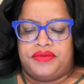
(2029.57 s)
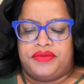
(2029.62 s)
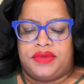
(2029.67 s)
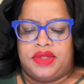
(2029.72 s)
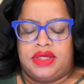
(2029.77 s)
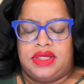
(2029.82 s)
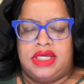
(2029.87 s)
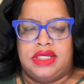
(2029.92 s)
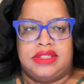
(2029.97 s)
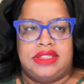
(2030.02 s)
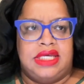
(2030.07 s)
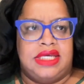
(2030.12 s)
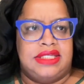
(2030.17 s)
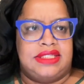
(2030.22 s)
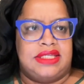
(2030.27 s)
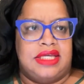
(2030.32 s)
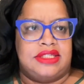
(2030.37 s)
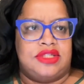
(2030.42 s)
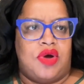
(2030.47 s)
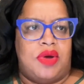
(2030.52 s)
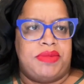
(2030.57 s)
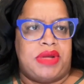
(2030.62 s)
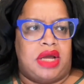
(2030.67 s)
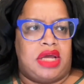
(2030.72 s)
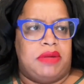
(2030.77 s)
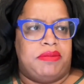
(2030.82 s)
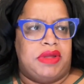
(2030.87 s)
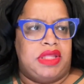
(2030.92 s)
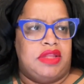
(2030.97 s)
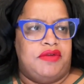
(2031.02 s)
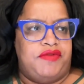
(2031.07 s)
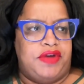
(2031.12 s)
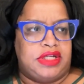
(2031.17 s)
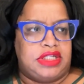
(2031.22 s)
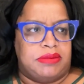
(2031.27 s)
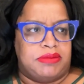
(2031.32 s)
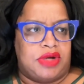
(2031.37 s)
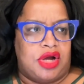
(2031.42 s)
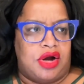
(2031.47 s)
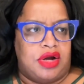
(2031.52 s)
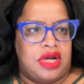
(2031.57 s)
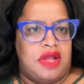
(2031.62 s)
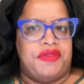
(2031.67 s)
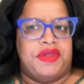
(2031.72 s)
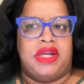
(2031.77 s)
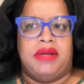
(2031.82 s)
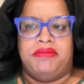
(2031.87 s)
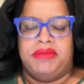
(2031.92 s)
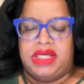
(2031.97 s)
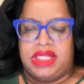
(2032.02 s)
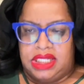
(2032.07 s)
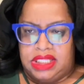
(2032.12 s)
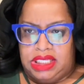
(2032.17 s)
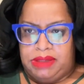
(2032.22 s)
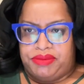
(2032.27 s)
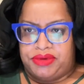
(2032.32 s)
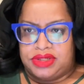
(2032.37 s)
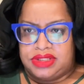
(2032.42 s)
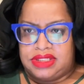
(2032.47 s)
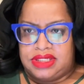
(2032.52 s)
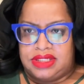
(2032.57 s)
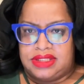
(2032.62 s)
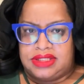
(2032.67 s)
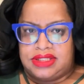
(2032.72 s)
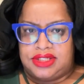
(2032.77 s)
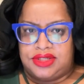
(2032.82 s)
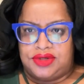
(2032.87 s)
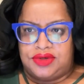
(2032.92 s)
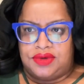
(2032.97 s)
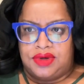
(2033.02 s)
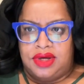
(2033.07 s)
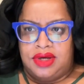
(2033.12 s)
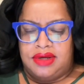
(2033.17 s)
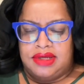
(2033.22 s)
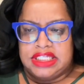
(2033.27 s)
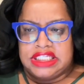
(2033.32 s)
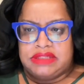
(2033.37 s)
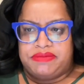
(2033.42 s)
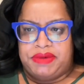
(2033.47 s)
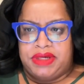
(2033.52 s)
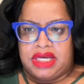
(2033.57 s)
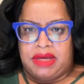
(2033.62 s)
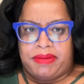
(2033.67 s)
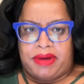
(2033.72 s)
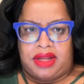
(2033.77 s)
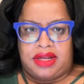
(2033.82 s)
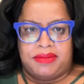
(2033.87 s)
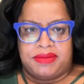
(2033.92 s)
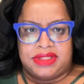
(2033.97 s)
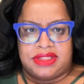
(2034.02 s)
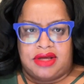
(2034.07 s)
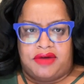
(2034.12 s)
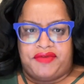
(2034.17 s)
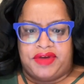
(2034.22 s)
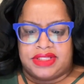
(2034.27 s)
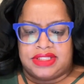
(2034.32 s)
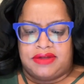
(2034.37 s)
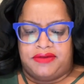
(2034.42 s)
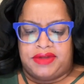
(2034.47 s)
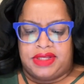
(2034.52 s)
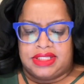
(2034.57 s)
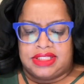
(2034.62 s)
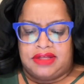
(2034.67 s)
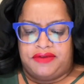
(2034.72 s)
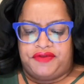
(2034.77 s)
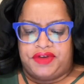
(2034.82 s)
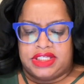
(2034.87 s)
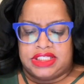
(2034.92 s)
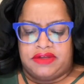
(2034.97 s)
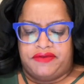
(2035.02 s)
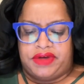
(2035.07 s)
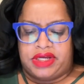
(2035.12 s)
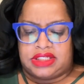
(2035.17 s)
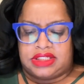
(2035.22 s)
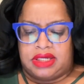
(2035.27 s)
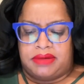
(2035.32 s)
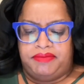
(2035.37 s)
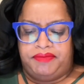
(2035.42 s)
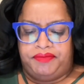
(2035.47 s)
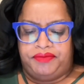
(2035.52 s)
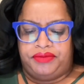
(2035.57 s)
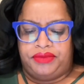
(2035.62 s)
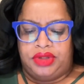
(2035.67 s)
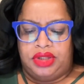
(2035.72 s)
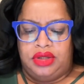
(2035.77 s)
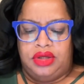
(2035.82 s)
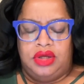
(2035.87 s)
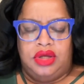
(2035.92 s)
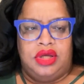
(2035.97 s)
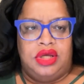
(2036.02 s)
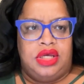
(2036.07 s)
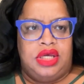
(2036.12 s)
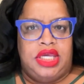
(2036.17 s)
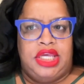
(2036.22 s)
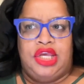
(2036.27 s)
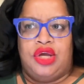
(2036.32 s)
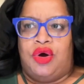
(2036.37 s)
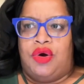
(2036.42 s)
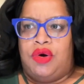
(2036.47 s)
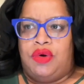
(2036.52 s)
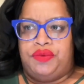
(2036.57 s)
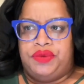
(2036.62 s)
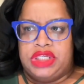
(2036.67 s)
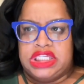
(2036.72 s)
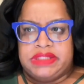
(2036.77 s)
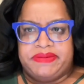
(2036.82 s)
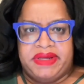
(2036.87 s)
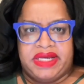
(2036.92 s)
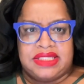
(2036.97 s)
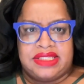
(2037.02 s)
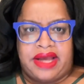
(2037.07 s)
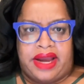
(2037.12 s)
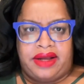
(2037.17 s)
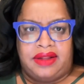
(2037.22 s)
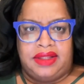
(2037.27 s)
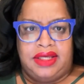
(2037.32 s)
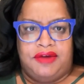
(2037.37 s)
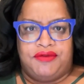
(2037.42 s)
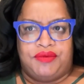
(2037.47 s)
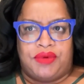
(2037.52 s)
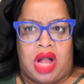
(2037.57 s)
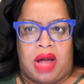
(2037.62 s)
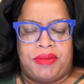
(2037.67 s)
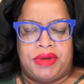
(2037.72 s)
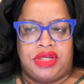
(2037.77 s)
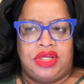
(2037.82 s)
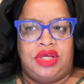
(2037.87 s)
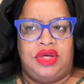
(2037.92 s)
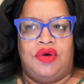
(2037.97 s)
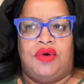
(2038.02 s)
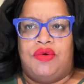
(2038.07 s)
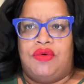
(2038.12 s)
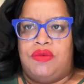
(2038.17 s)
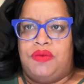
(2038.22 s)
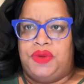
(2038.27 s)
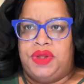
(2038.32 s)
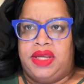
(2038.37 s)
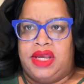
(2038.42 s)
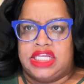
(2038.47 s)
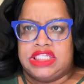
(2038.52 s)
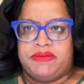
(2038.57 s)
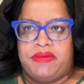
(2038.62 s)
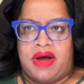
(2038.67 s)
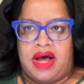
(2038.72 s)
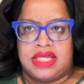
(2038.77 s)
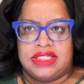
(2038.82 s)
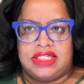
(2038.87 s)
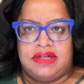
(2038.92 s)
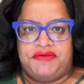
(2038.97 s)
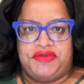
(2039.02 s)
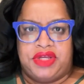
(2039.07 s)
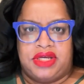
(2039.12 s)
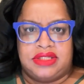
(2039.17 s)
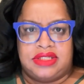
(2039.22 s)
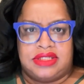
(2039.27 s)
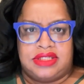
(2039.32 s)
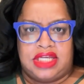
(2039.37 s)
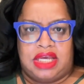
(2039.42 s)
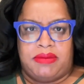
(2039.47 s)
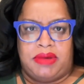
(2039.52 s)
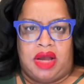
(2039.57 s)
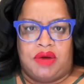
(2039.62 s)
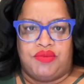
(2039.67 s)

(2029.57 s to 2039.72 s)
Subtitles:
He says, oh, I'm not going to play the victim card, and then immediately proceeds to speak about himself as if he's a victim. He only speaks highly of Robin. He only has positive things to say about